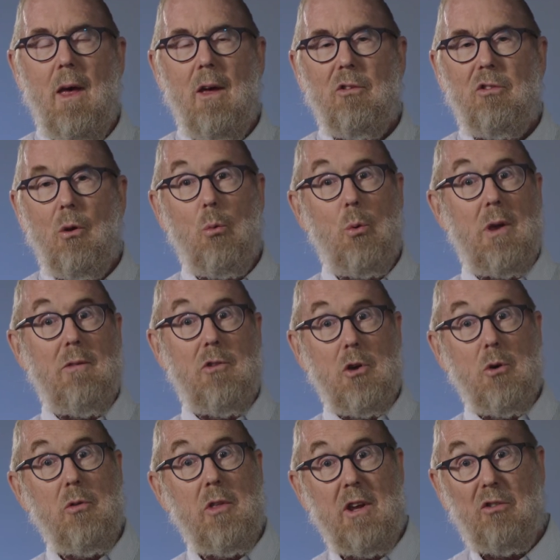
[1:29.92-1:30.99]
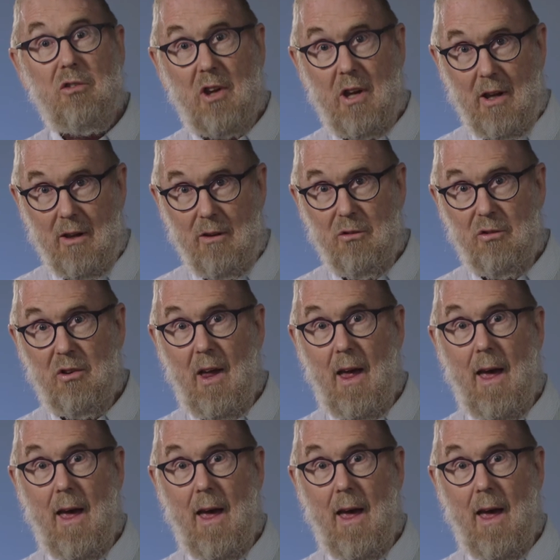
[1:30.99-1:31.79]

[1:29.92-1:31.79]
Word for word: So we view these kids